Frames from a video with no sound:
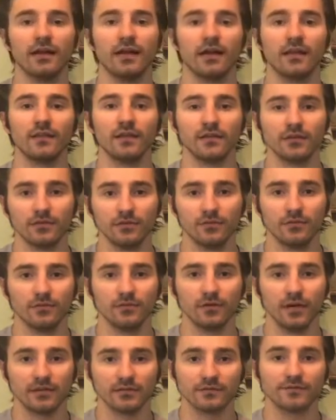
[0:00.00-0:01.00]
and that
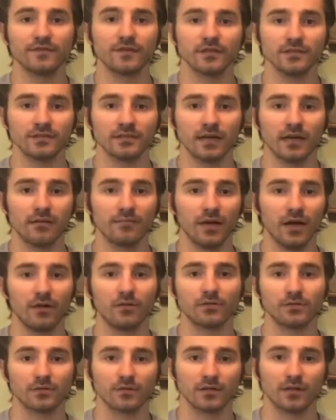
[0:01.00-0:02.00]
you as a first-time
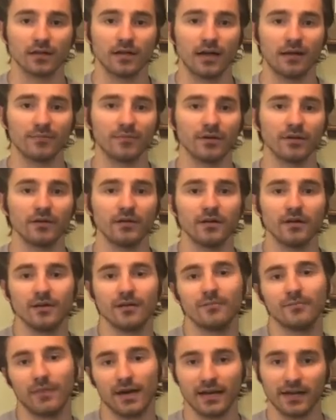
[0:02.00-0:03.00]
outdoor climber
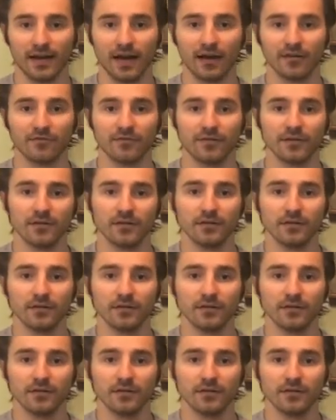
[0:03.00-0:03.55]
might have.